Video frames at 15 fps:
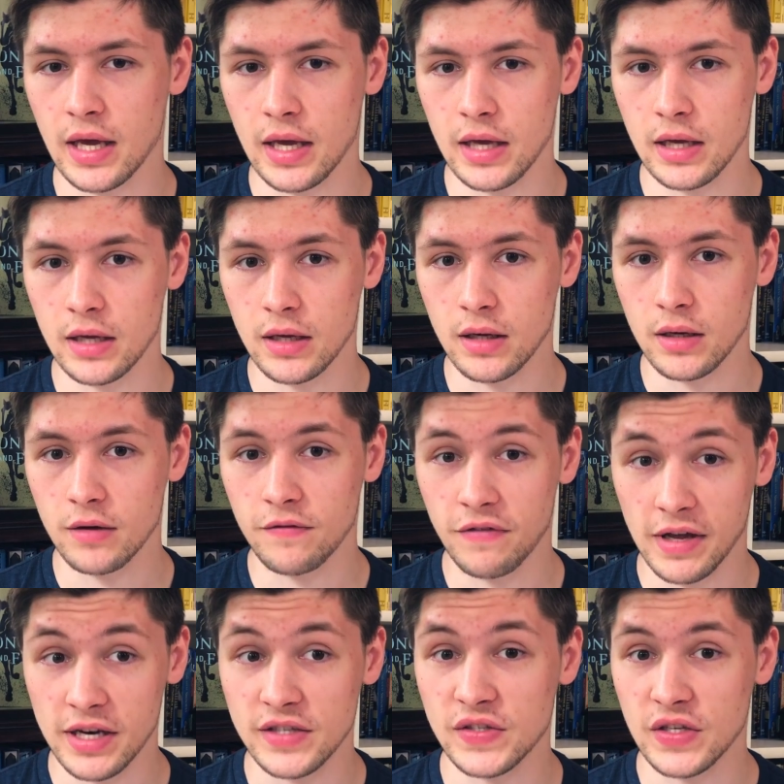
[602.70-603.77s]
a
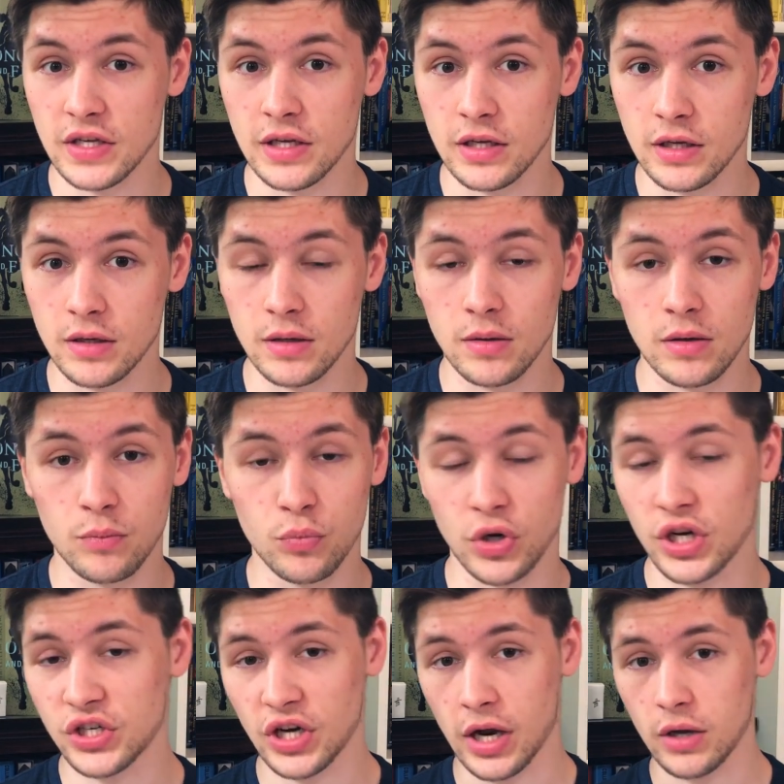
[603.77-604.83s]
fantasy
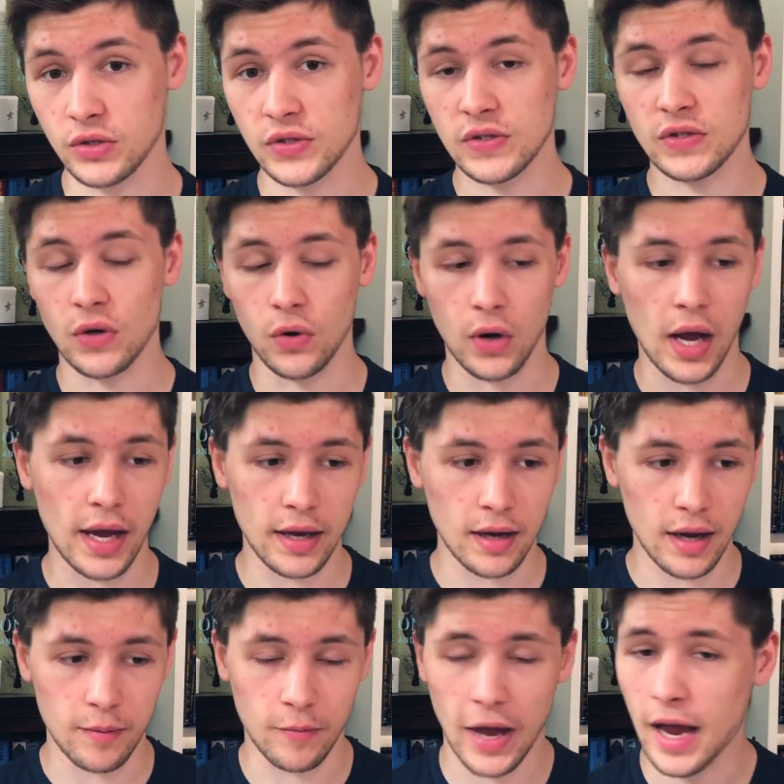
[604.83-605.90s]
British Isles. So
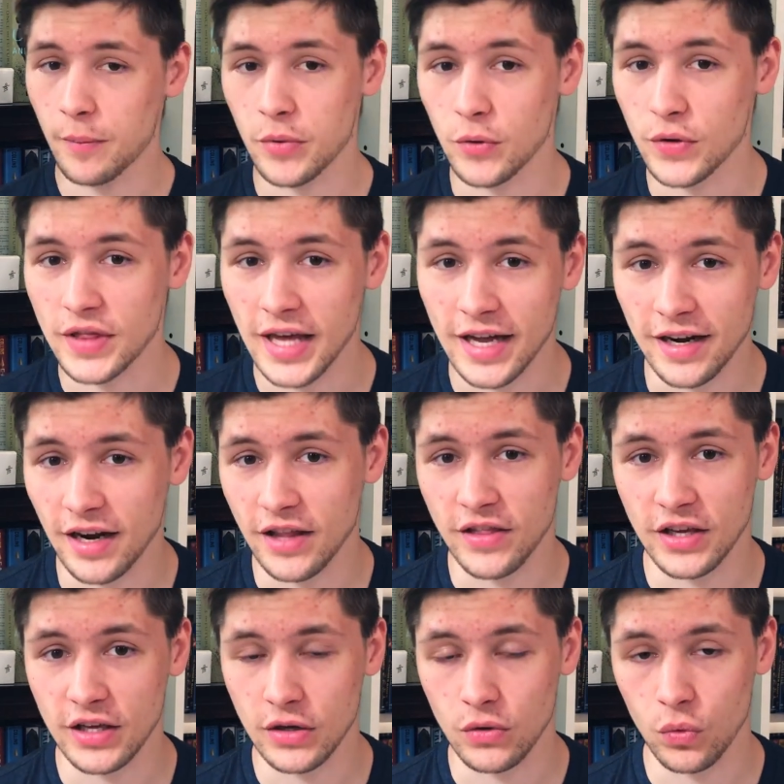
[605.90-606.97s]
I'm happy with that, and I
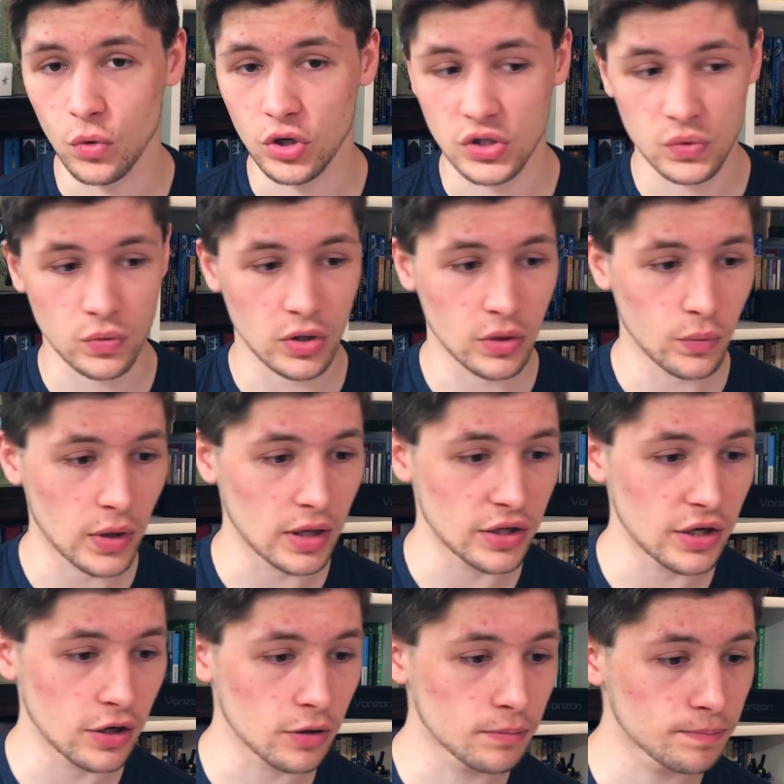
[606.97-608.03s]
think it works really well
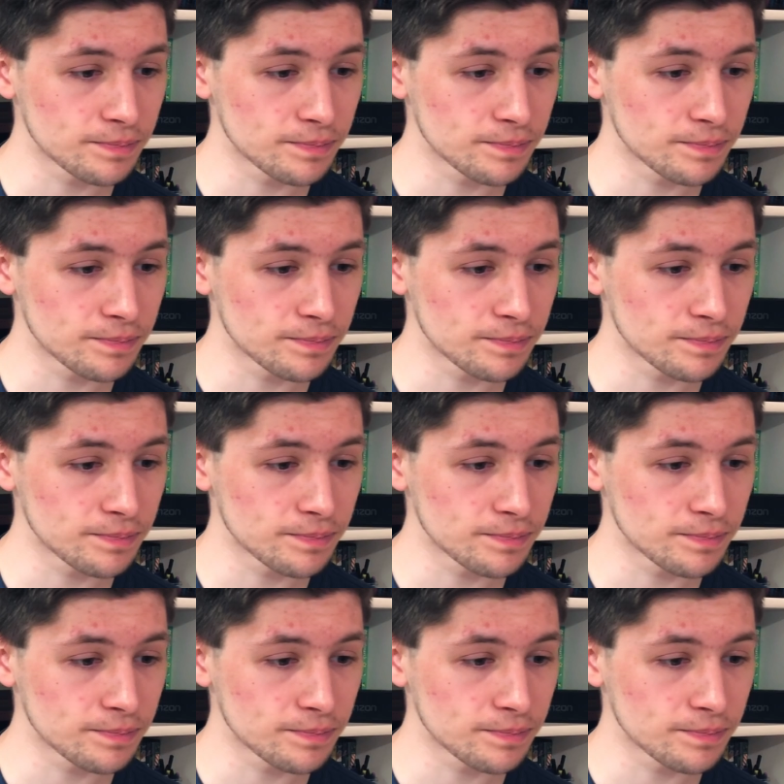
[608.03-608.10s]
here.